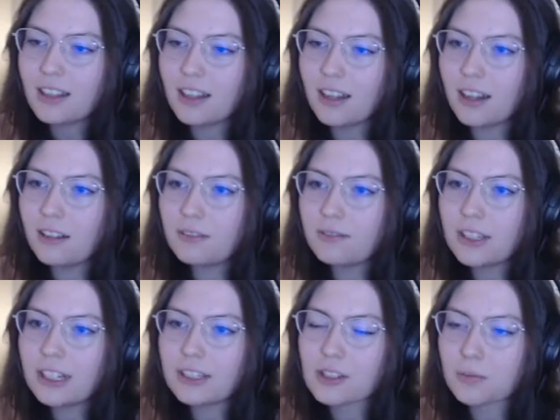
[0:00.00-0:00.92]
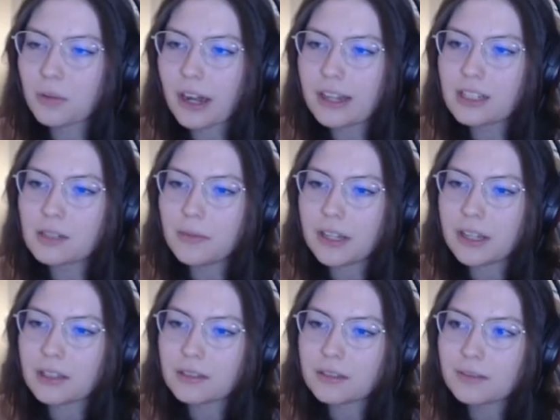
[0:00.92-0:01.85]
And it surprised
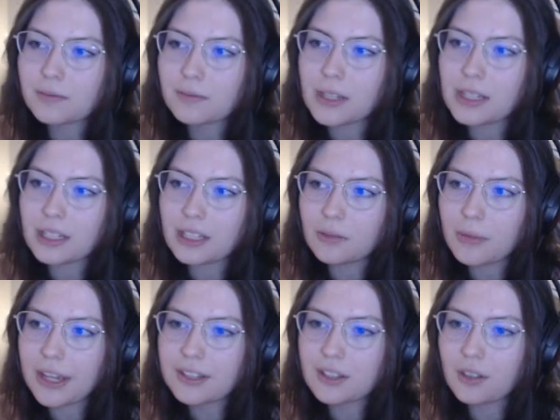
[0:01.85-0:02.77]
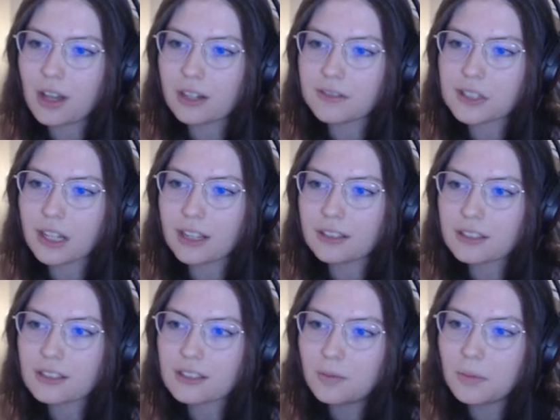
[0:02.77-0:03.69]
me, but it makes a lot of
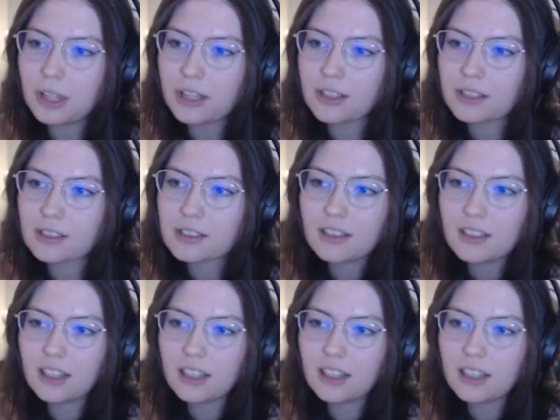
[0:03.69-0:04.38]
sense because